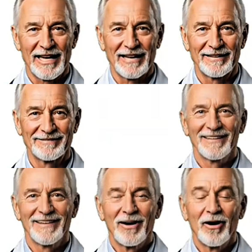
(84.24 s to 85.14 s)

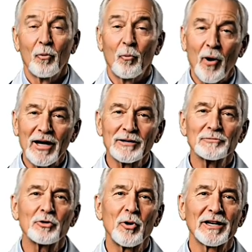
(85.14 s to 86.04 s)
fatigue, balance
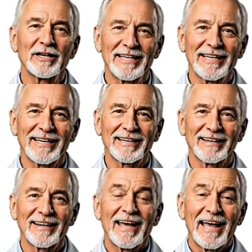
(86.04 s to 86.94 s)
problems, and even shallow
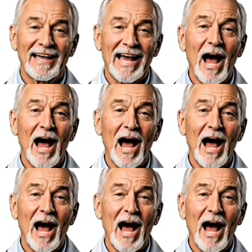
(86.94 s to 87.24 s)
breathing.